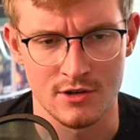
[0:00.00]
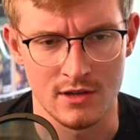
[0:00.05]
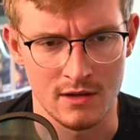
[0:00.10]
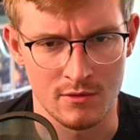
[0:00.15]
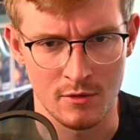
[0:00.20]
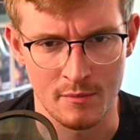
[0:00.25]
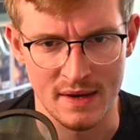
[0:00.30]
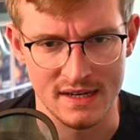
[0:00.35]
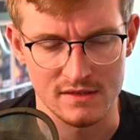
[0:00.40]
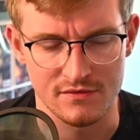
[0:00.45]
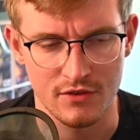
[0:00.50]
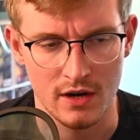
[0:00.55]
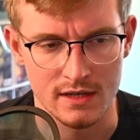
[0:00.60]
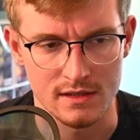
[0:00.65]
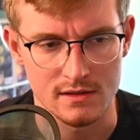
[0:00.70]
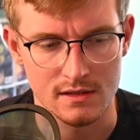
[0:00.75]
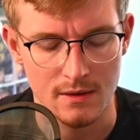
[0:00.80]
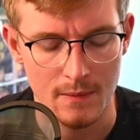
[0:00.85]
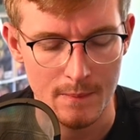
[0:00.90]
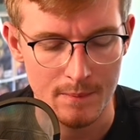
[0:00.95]
They were best
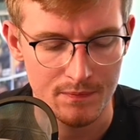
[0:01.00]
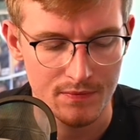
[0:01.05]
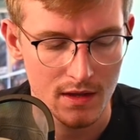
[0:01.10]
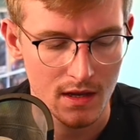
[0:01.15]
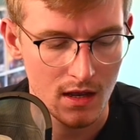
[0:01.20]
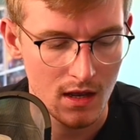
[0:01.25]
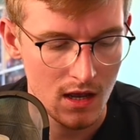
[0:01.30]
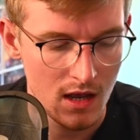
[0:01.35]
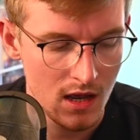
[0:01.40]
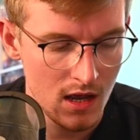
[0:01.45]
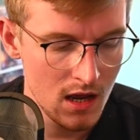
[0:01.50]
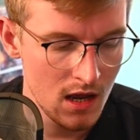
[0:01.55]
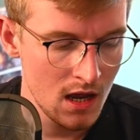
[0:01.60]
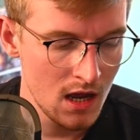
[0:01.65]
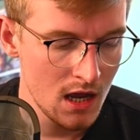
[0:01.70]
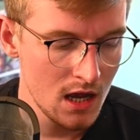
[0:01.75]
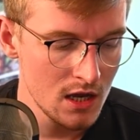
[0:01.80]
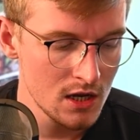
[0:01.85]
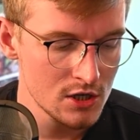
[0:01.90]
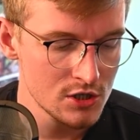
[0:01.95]
friends.
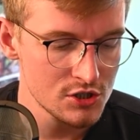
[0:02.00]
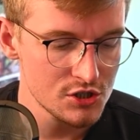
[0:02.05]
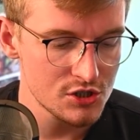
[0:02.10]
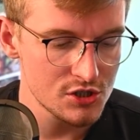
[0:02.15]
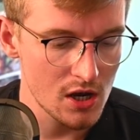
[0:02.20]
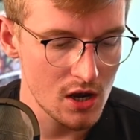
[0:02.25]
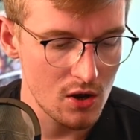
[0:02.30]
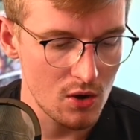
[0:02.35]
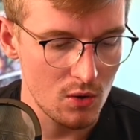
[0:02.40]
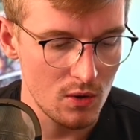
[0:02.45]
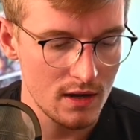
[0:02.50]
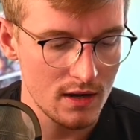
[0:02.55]
So